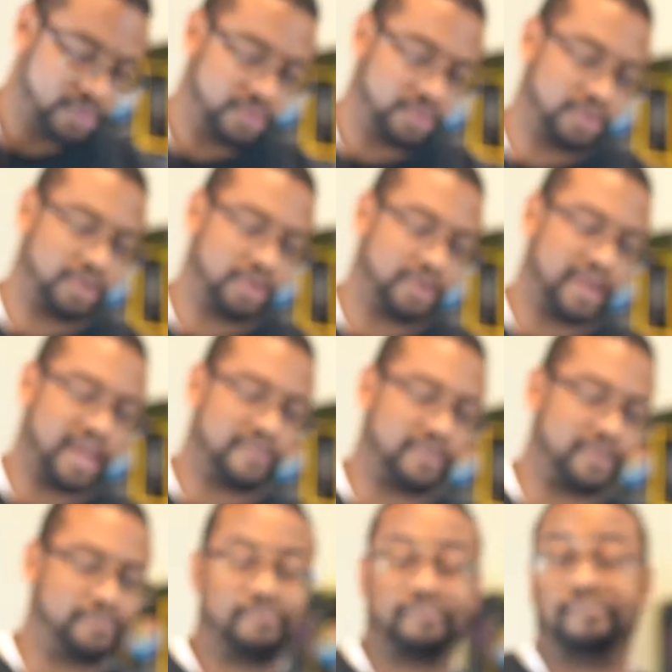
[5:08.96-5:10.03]
There you have
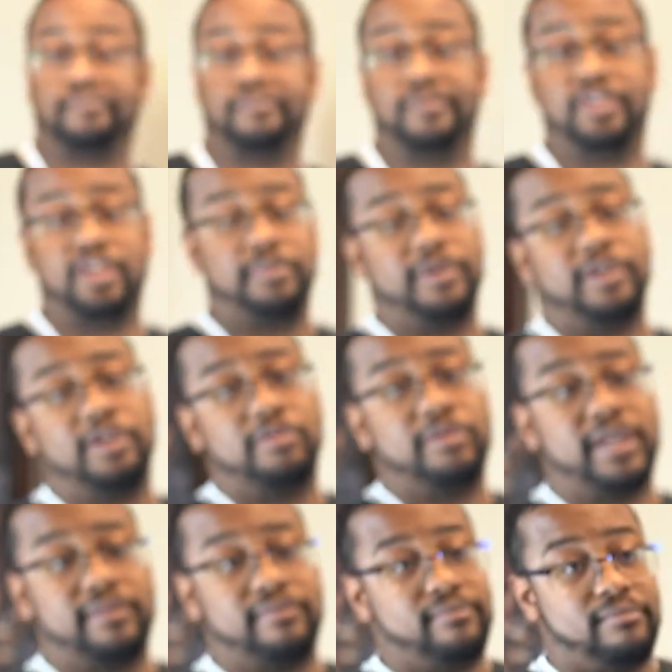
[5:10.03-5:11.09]
it. CPU
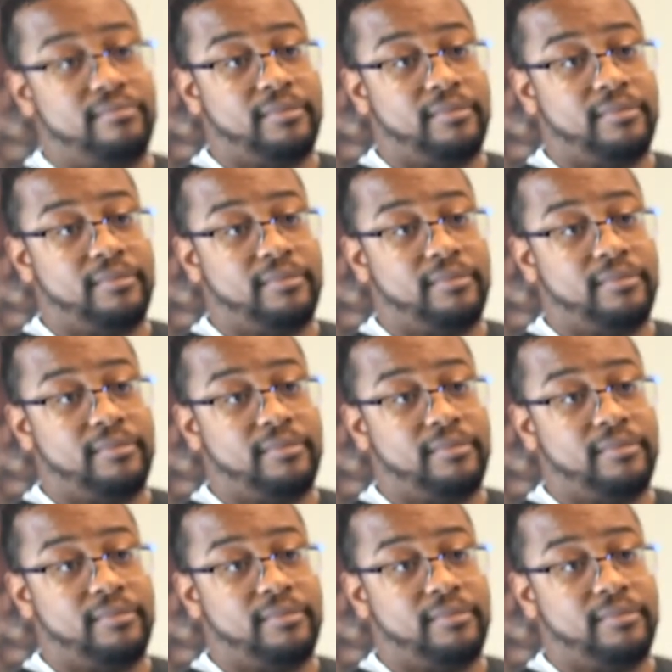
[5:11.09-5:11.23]
in,